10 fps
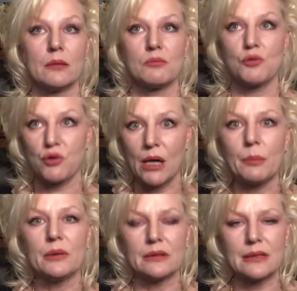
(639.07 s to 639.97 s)

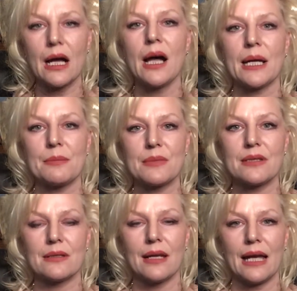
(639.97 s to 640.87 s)
troubled
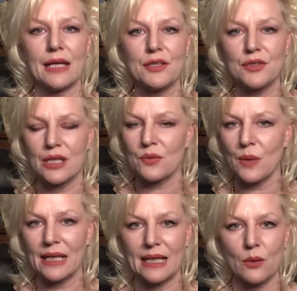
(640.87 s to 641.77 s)
times. And you just
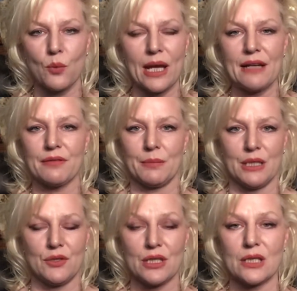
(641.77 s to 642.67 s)
want to get away from it.
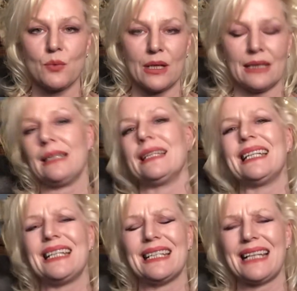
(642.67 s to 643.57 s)
You just want to
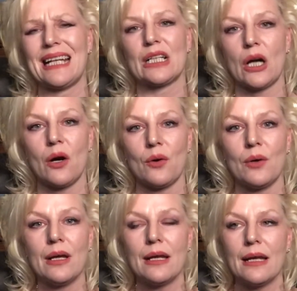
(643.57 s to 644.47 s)
let it go.
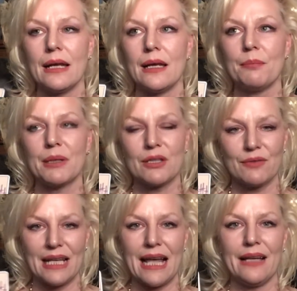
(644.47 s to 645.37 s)
But the
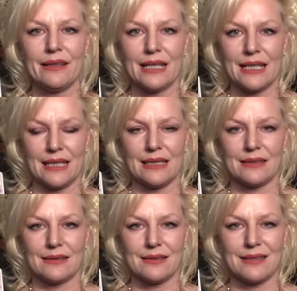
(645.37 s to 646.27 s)
reality
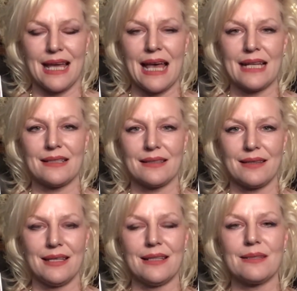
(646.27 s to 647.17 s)
is that
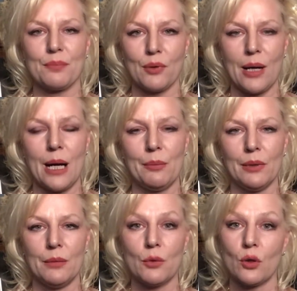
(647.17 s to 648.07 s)
this
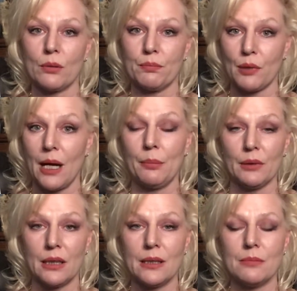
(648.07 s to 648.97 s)
problem or
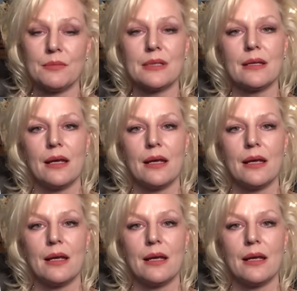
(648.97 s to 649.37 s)
problems,